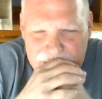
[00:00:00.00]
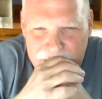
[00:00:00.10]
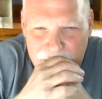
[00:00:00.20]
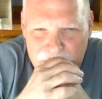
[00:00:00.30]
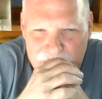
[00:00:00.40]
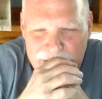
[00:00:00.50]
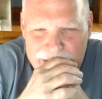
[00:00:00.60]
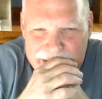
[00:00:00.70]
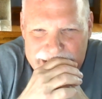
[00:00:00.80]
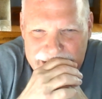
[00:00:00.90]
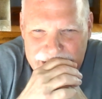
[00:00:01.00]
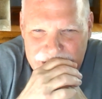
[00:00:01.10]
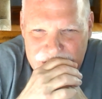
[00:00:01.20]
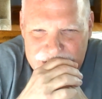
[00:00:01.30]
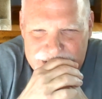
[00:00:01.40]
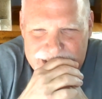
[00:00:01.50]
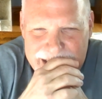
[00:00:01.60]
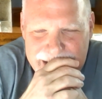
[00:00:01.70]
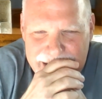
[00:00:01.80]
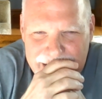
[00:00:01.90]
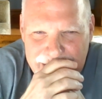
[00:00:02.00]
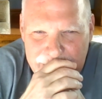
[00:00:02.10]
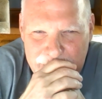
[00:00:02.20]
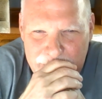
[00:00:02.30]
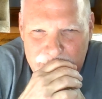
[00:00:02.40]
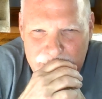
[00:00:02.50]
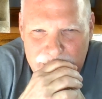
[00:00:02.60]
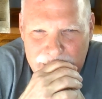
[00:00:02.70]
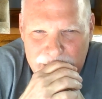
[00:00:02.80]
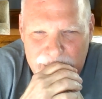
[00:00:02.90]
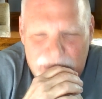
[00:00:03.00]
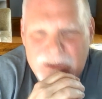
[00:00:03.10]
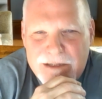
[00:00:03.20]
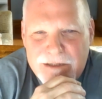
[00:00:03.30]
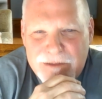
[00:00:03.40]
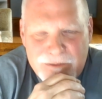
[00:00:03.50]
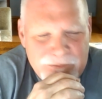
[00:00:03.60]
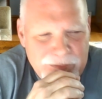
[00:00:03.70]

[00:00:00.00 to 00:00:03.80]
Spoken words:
really just a militant